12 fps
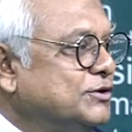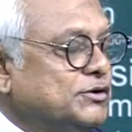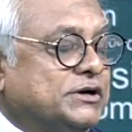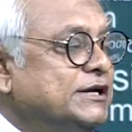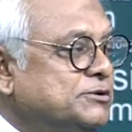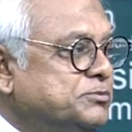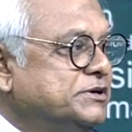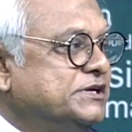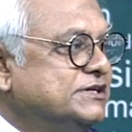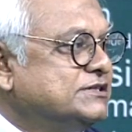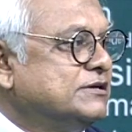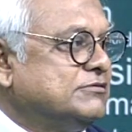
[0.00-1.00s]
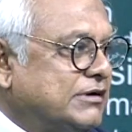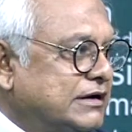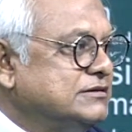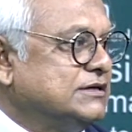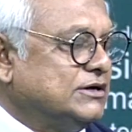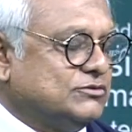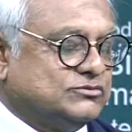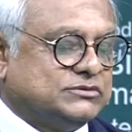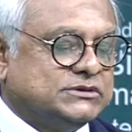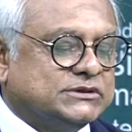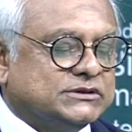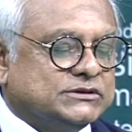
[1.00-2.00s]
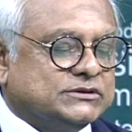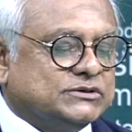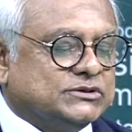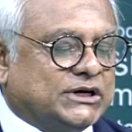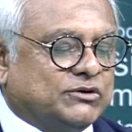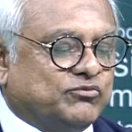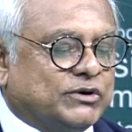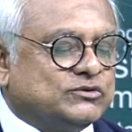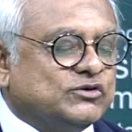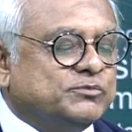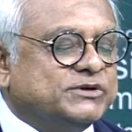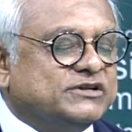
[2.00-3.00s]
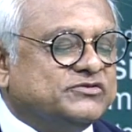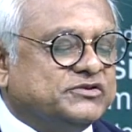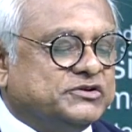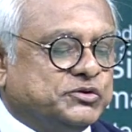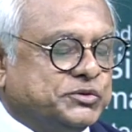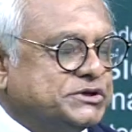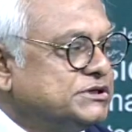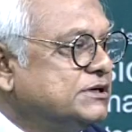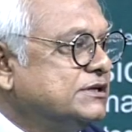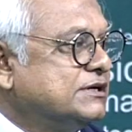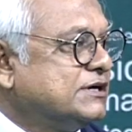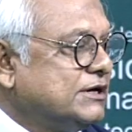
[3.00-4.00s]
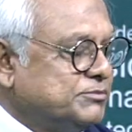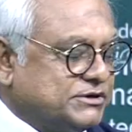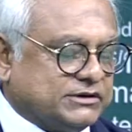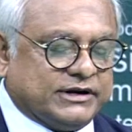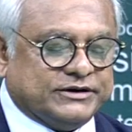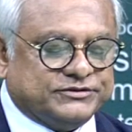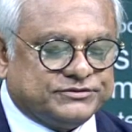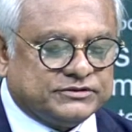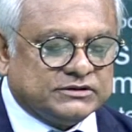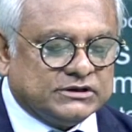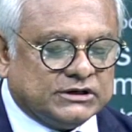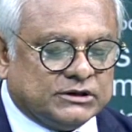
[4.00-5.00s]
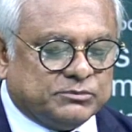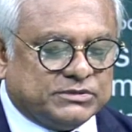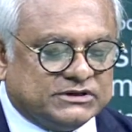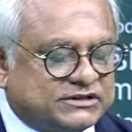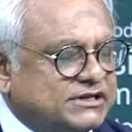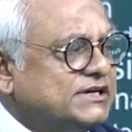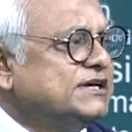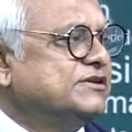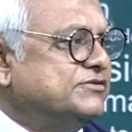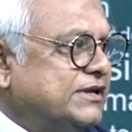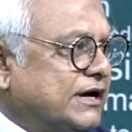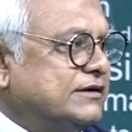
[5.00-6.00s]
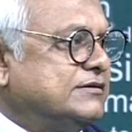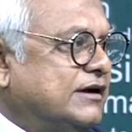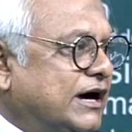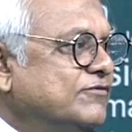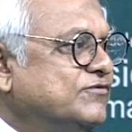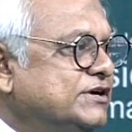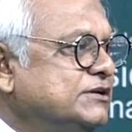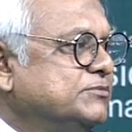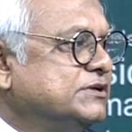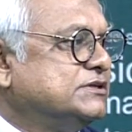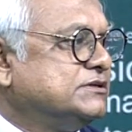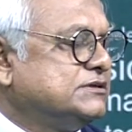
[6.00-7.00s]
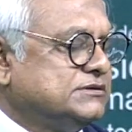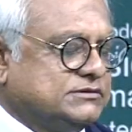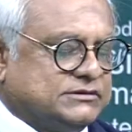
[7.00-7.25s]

or any prediction right now what will be the situation in the coming days. But the thing is that I am very much